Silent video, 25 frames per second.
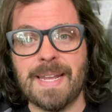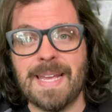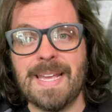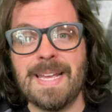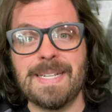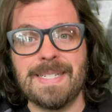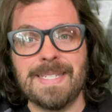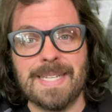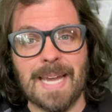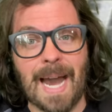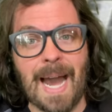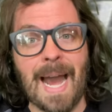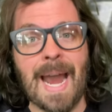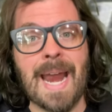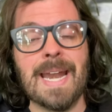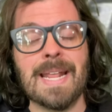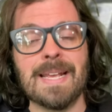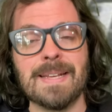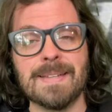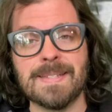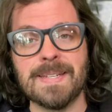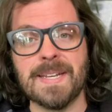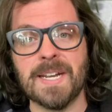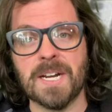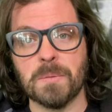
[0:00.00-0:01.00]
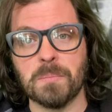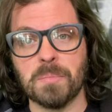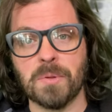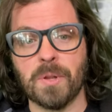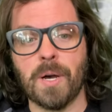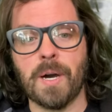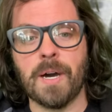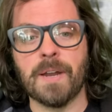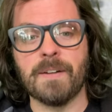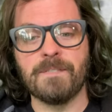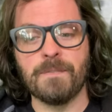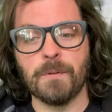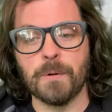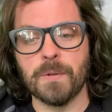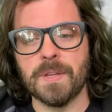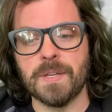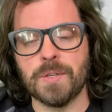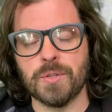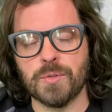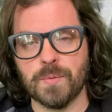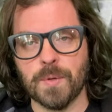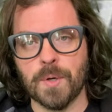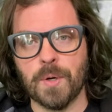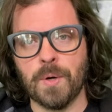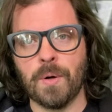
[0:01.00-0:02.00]
He dyed his hair blonde for
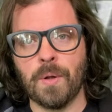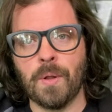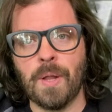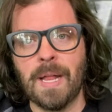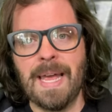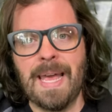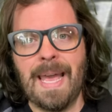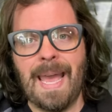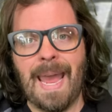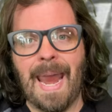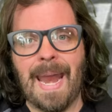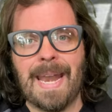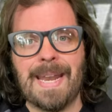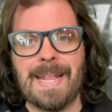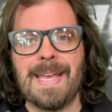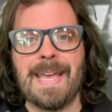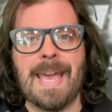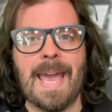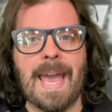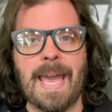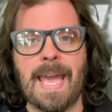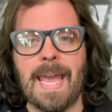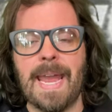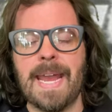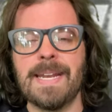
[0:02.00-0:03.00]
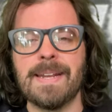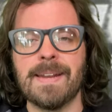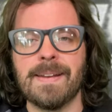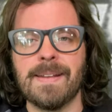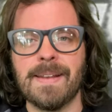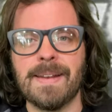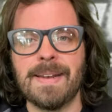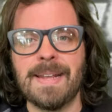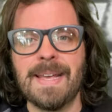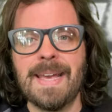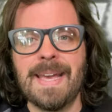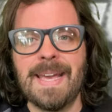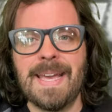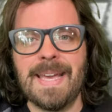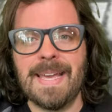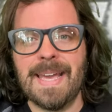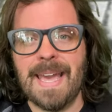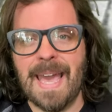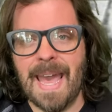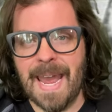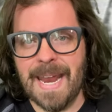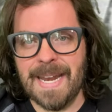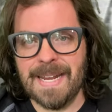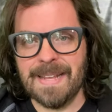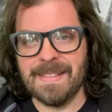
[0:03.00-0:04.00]
this role, and he hated it. He
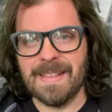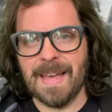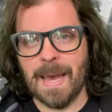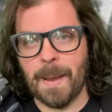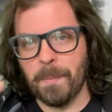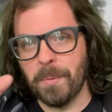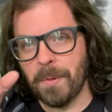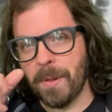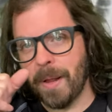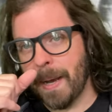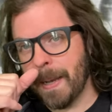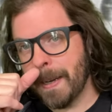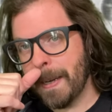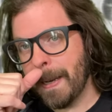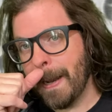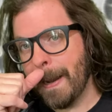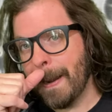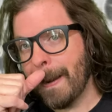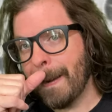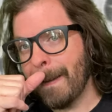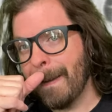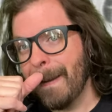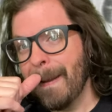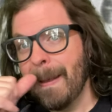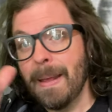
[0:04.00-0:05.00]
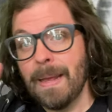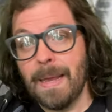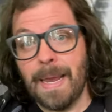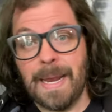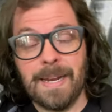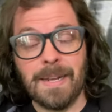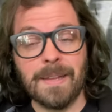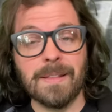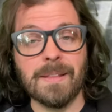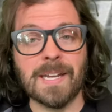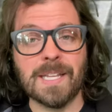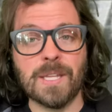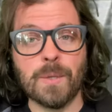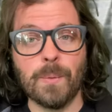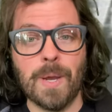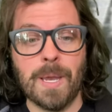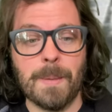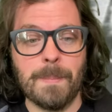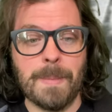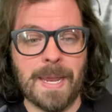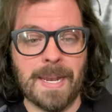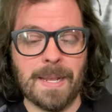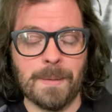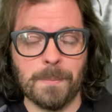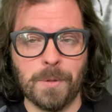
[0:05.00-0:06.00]
hated that blonde hair. He didn't like the way
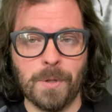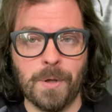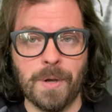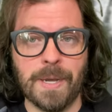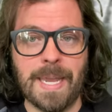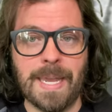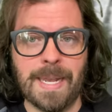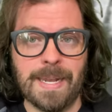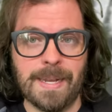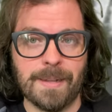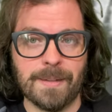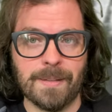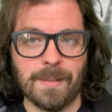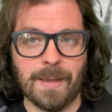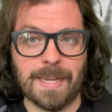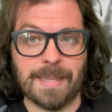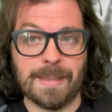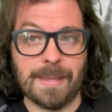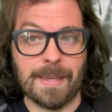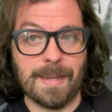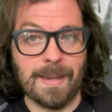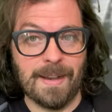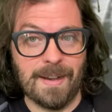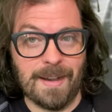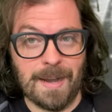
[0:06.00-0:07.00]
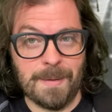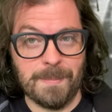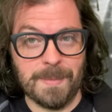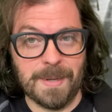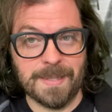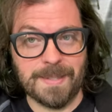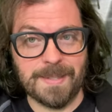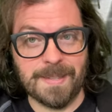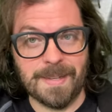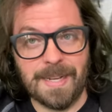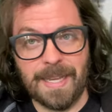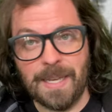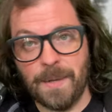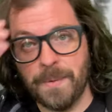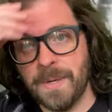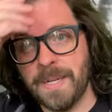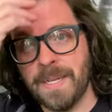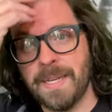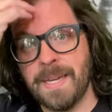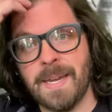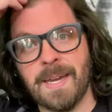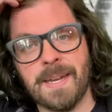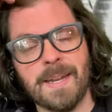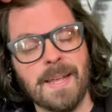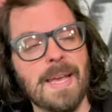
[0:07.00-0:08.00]
it made him look. He didn't like the comments that he would
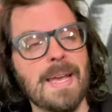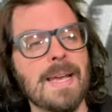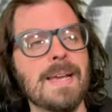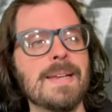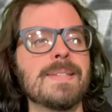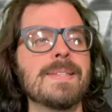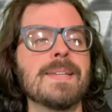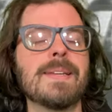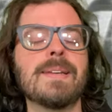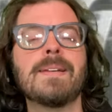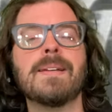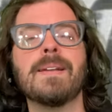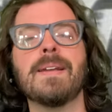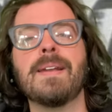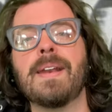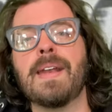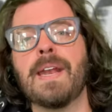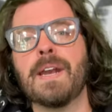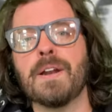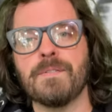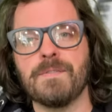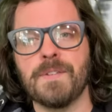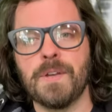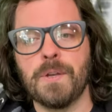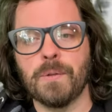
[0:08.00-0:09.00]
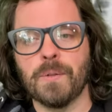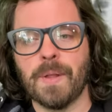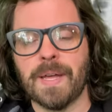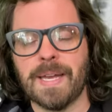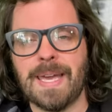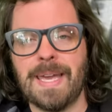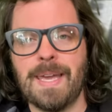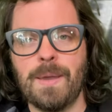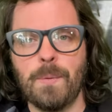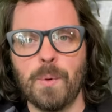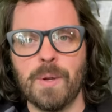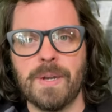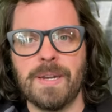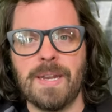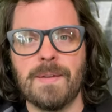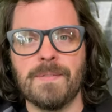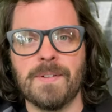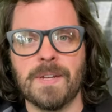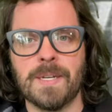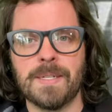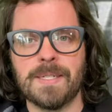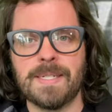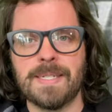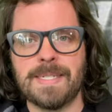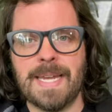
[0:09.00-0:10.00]
get. Said in an interview, like, he wouldn't
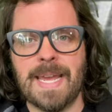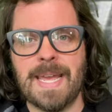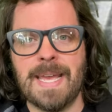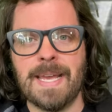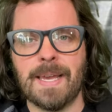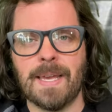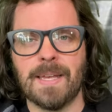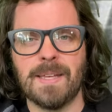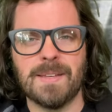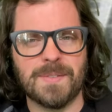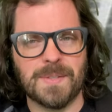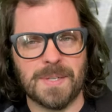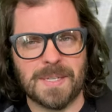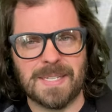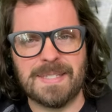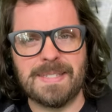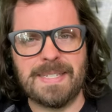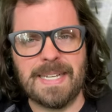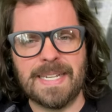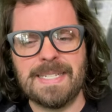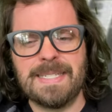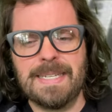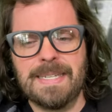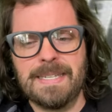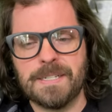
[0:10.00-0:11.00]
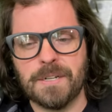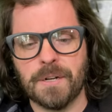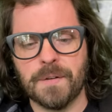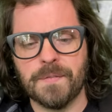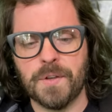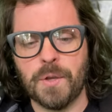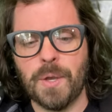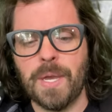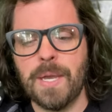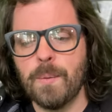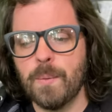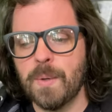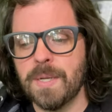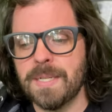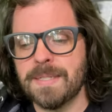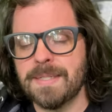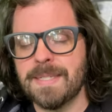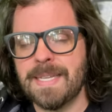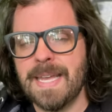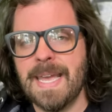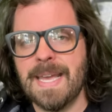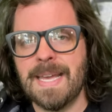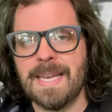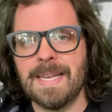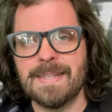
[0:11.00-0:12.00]
even take, it was a 60s interview, he wouldn't
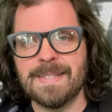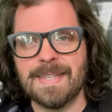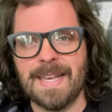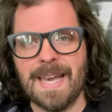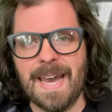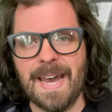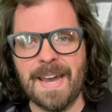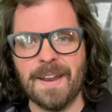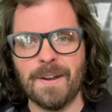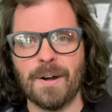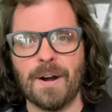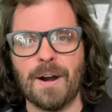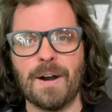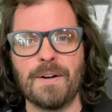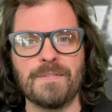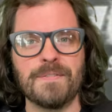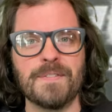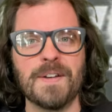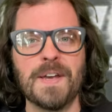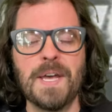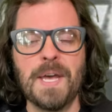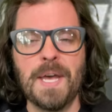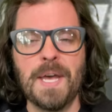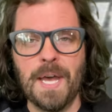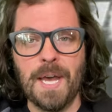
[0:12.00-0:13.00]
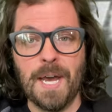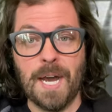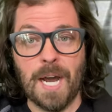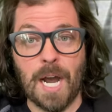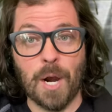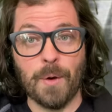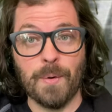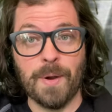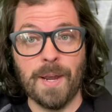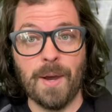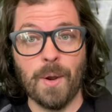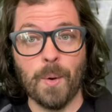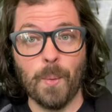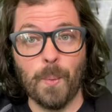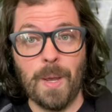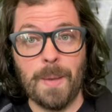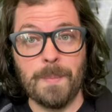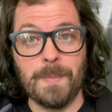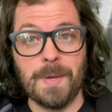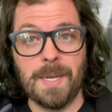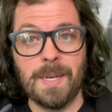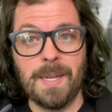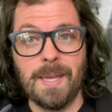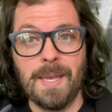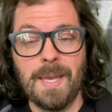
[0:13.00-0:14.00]
take his hat off around
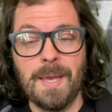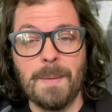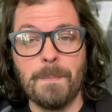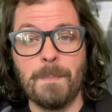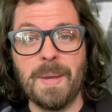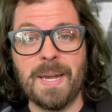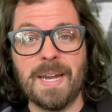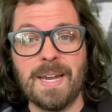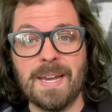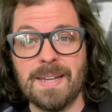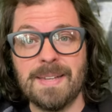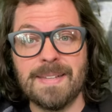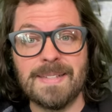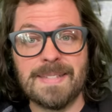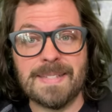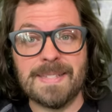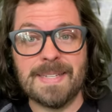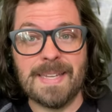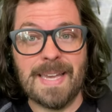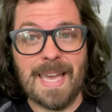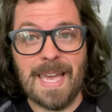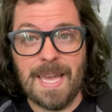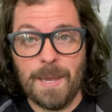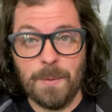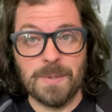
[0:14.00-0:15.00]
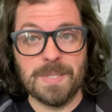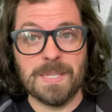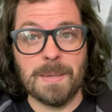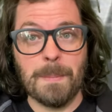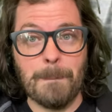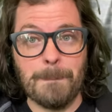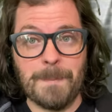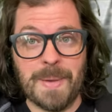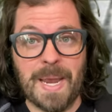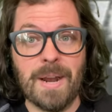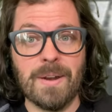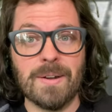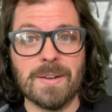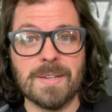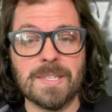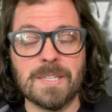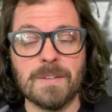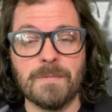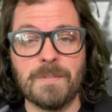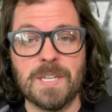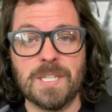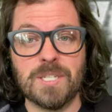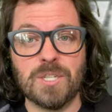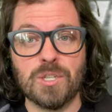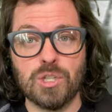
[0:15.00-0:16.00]
women because he was embarrassed
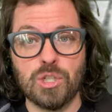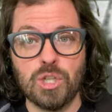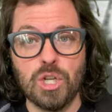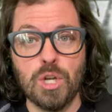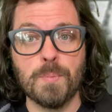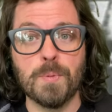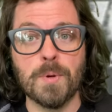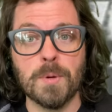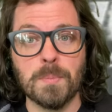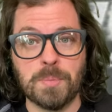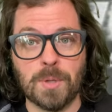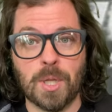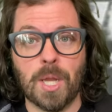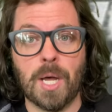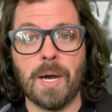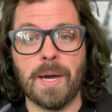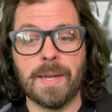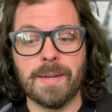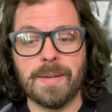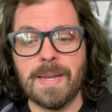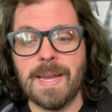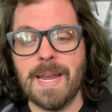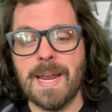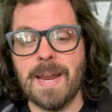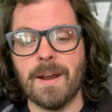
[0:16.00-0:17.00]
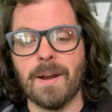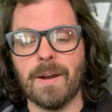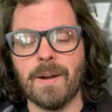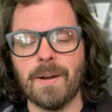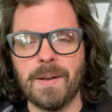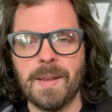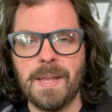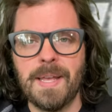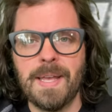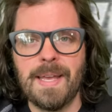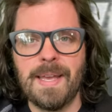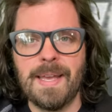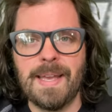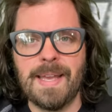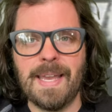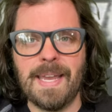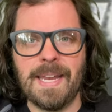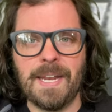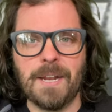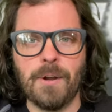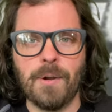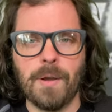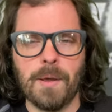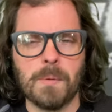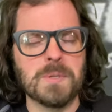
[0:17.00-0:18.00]
of his super blonde hair.
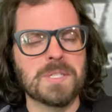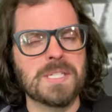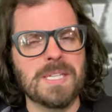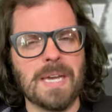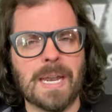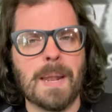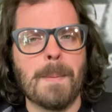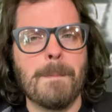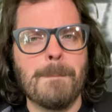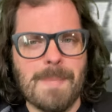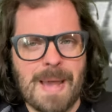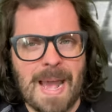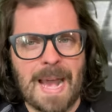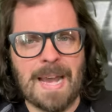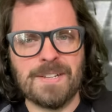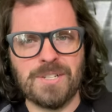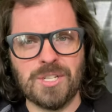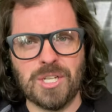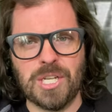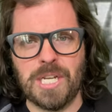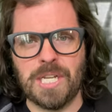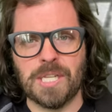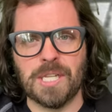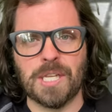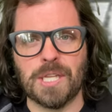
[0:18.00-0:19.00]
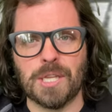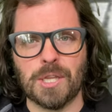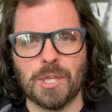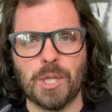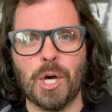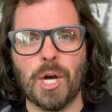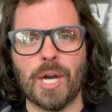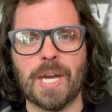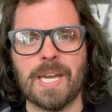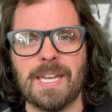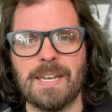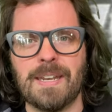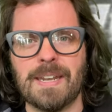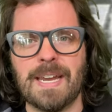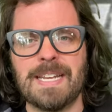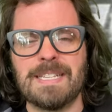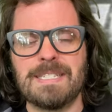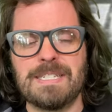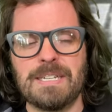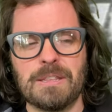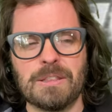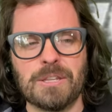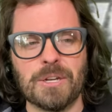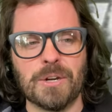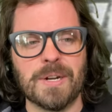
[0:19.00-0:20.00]
You know, it was not a masculine look in
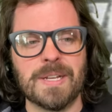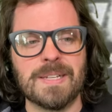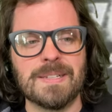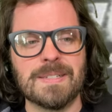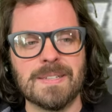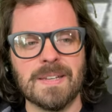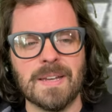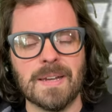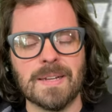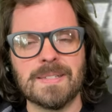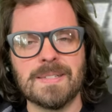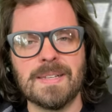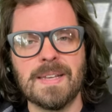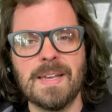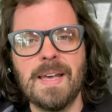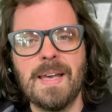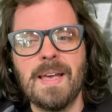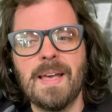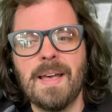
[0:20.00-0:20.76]
1936.